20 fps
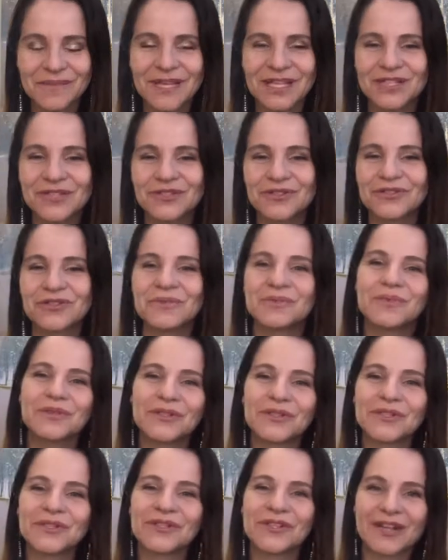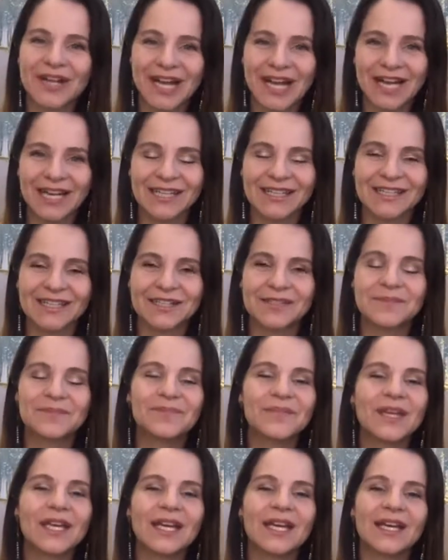make sure to put on your
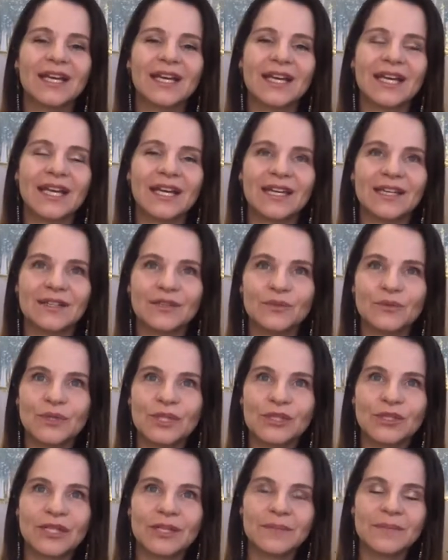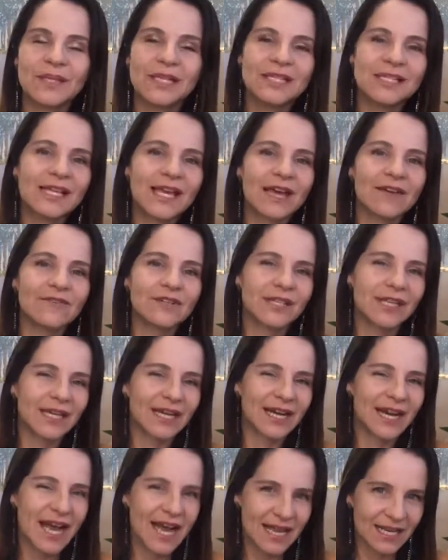calendar, and we're going to meet every day
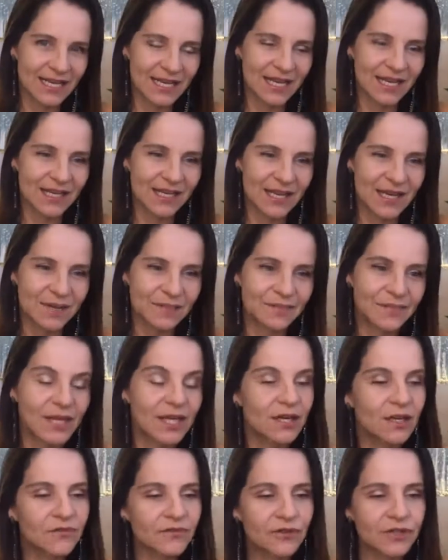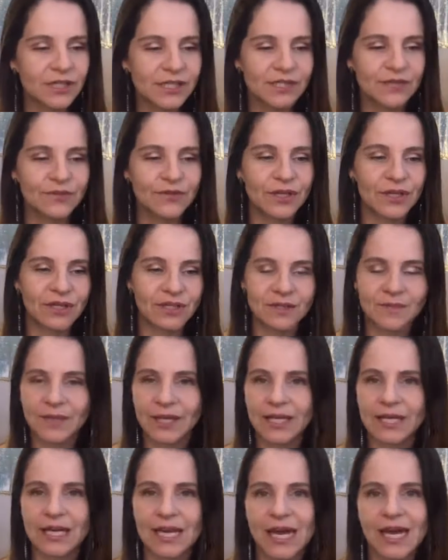at 9 a.m. And of course, if you cannot
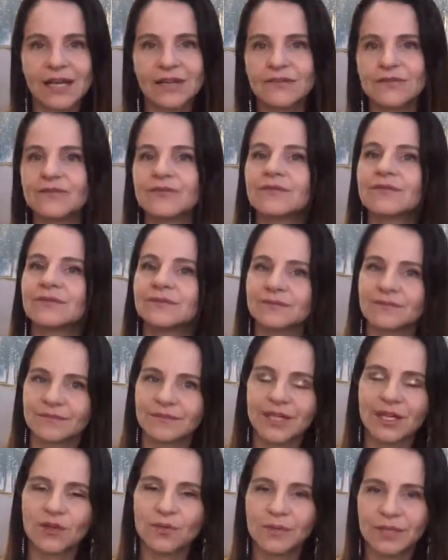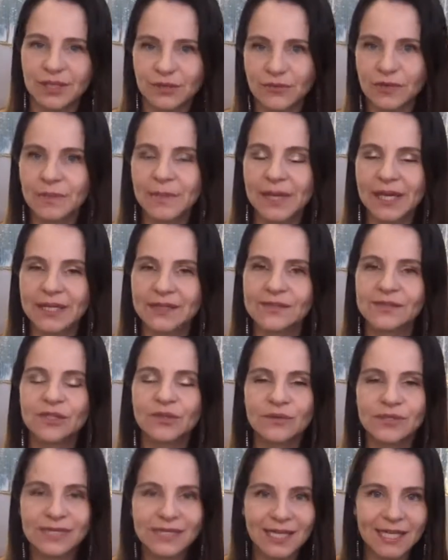make a live, there will be a replay.
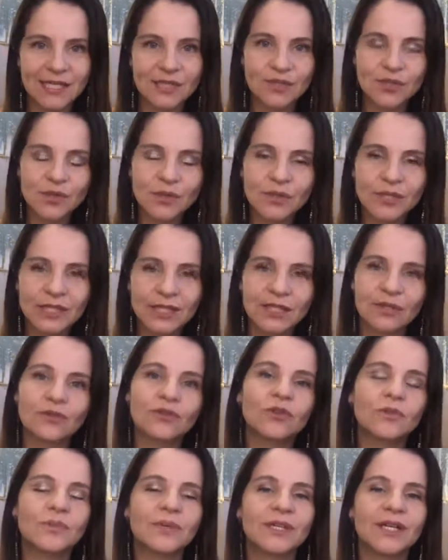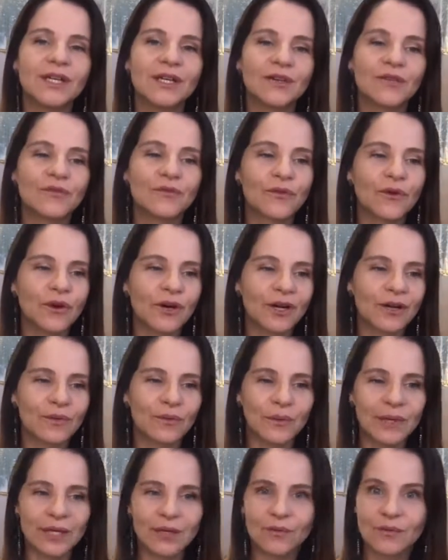So stay tuned in the group
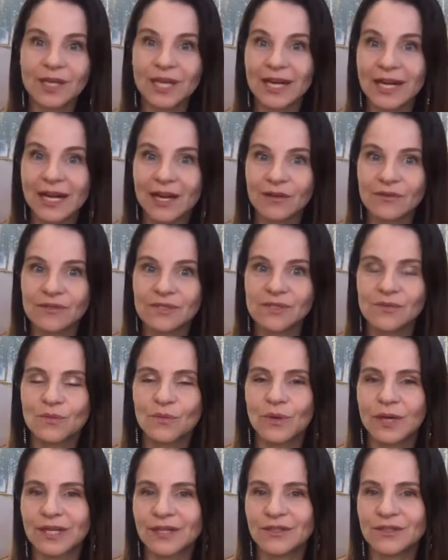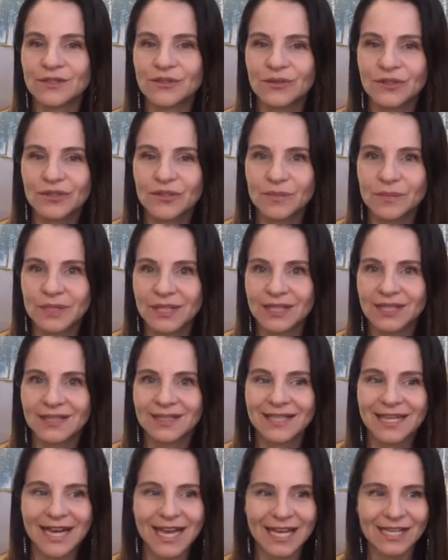for when we announce when it's going to be
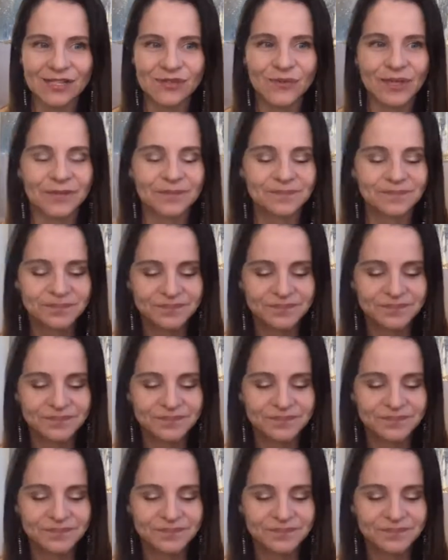the next one.